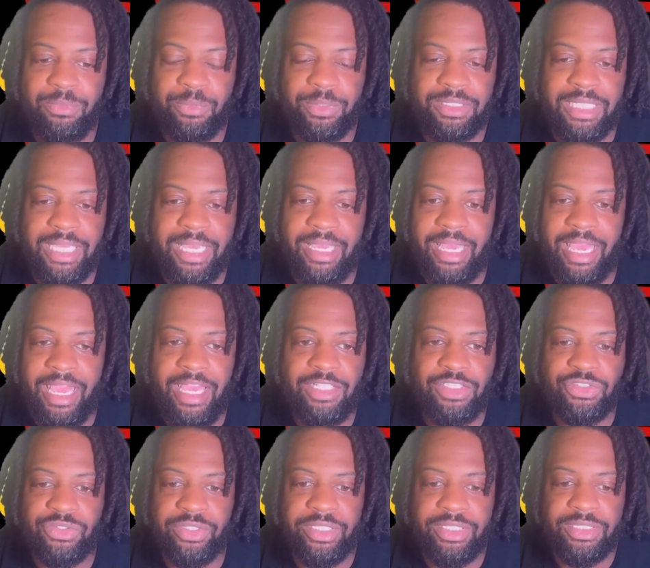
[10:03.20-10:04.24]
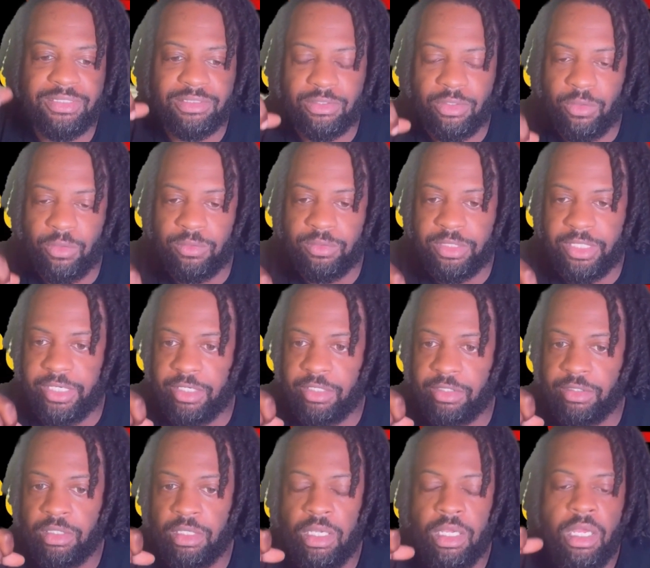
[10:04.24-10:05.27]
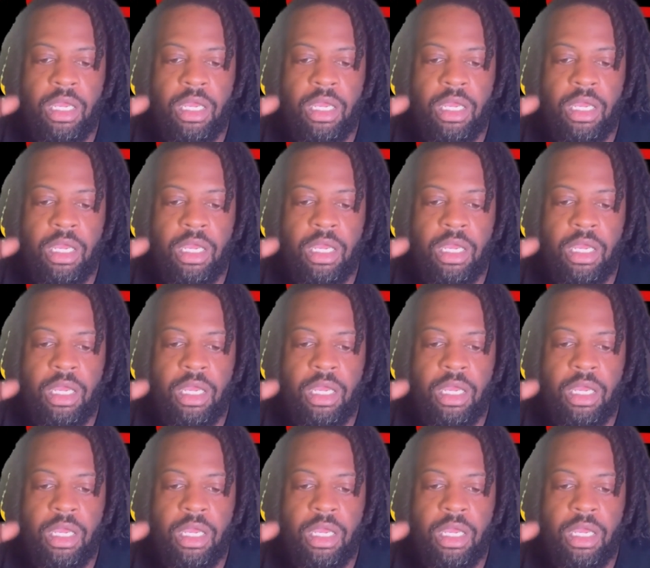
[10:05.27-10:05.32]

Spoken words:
with that address on there.